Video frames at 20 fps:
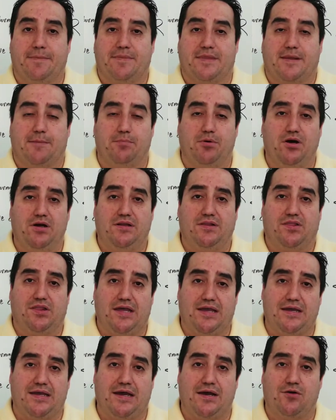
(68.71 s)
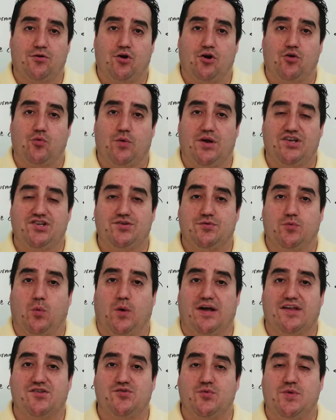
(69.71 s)
The book Think and Grow Rich
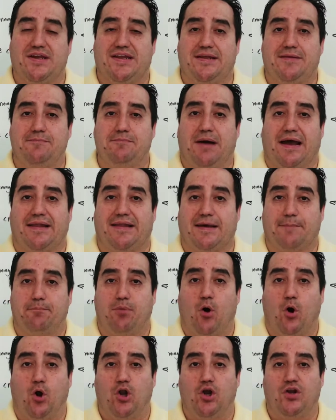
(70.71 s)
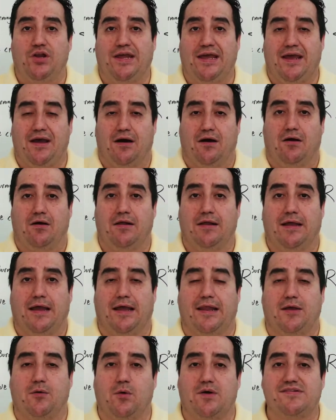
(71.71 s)
was written by Napoleon Hill,
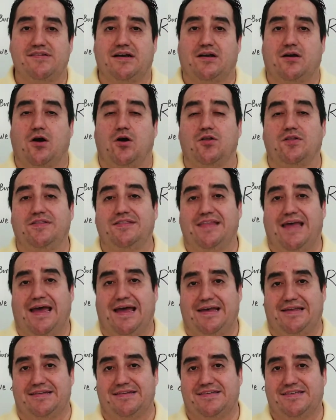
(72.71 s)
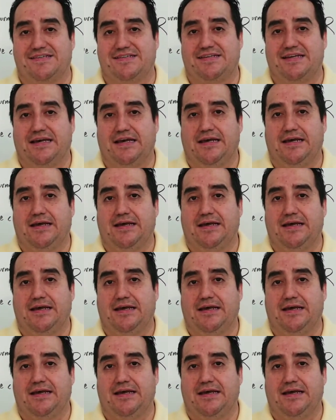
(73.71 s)
and it was a condensed